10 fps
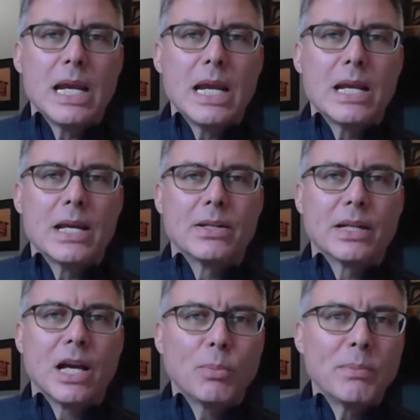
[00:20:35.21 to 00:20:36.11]
and
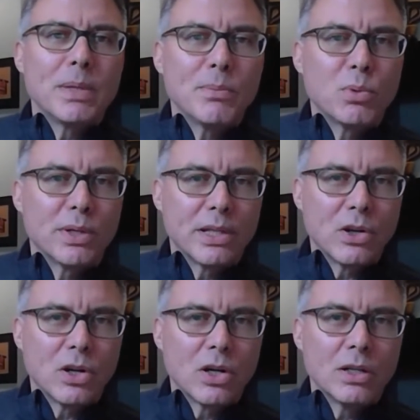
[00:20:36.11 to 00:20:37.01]
helping people where they
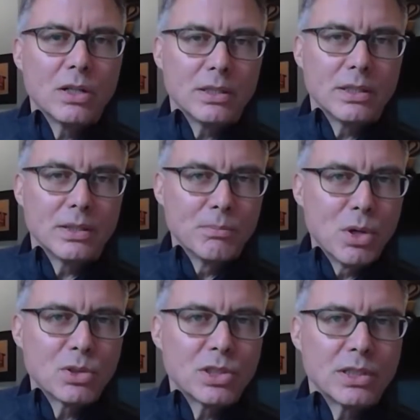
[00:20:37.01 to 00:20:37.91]
are
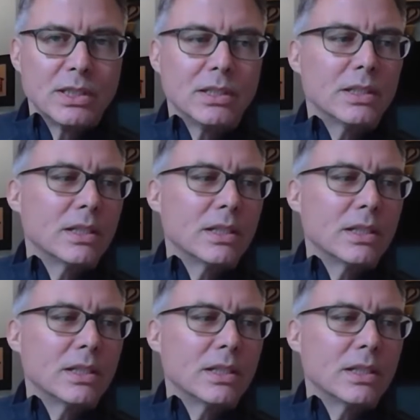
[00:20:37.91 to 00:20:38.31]
emotionally,